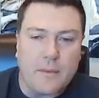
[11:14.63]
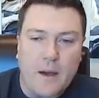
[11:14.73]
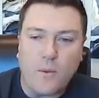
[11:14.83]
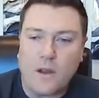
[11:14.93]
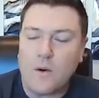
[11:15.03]
My
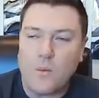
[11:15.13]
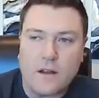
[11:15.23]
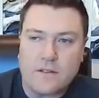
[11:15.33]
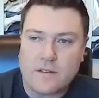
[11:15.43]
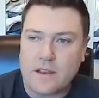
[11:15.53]

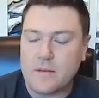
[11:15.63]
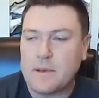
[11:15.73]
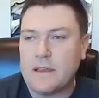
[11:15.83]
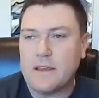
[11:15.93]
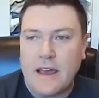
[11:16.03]
one-on-ones are going to
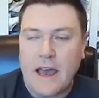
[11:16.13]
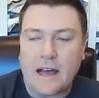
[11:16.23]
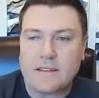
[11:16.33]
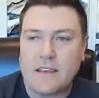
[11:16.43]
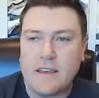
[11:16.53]
be
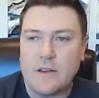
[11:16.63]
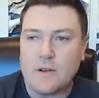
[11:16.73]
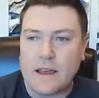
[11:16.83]
asking, you know,